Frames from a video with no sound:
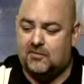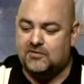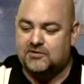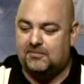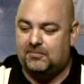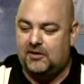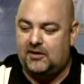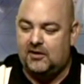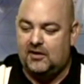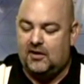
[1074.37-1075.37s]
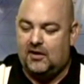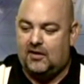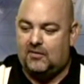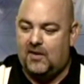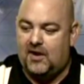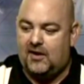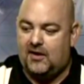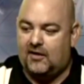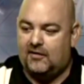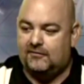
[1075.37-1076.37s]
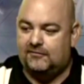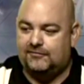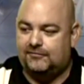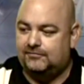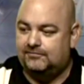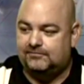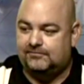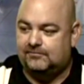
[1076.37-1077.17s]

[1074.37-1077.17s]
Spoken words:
They were simply a way of